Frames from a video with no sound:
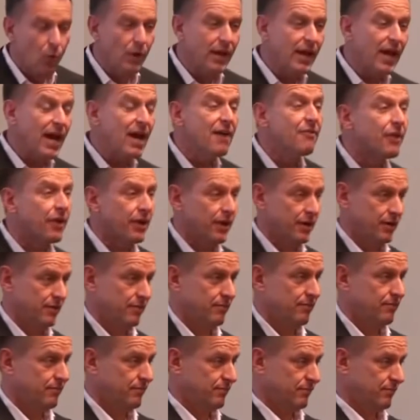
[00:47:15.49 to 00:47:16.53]
Whenever
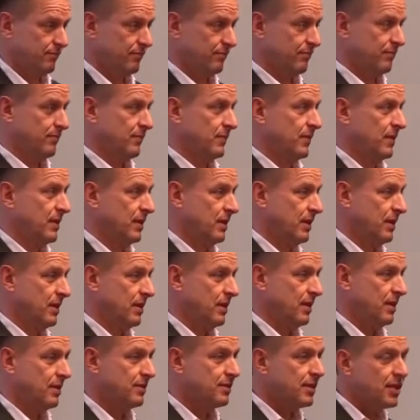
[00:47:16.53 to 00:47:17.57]

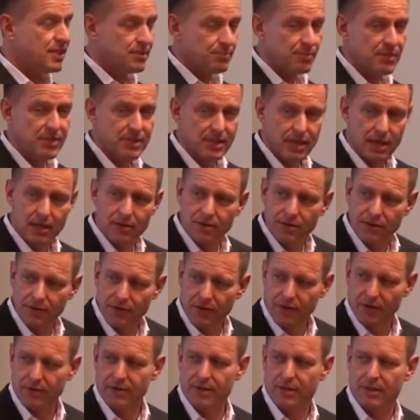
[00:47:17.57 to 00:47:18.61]
assessment centers
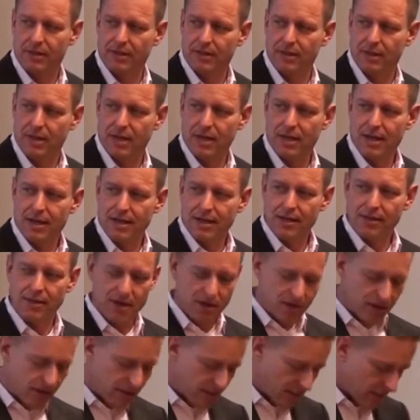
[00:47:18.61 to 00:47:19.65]
are done,
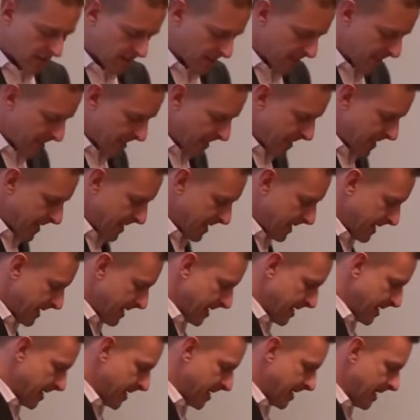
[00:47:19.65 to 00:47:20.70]
there is
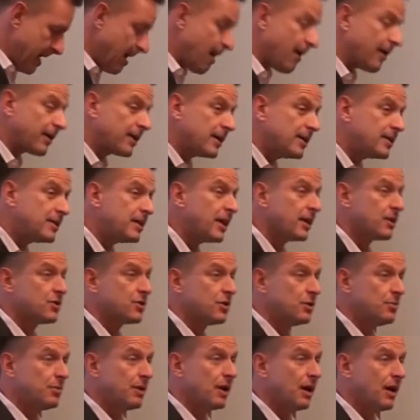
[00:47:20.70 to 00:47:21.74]

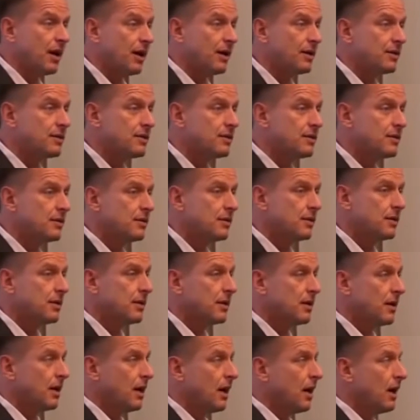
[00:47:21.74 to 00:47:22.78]
architecture behind.
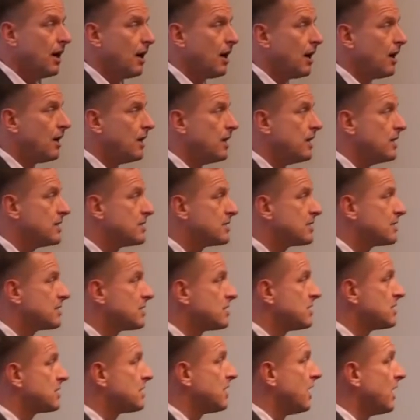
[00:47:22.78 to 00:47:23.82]

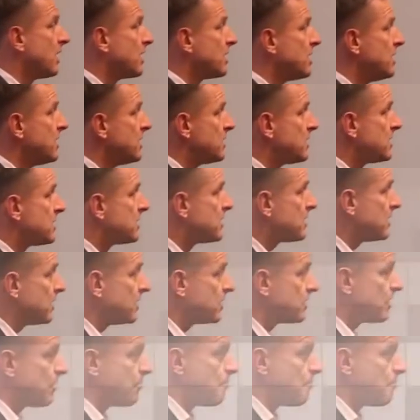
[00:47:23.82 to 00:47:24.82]
It's just like this. It's